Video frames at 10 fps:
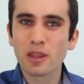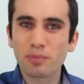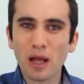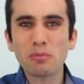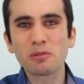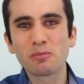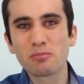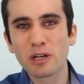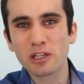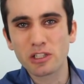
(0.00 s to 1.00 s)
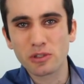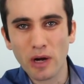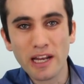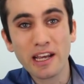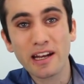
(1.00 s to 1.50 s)
The problem emerged
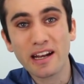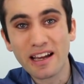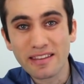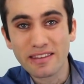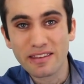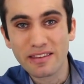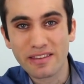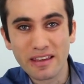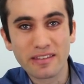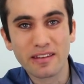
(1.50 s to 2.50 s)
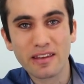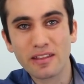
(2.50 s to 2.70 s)
when, in nineteen sixty,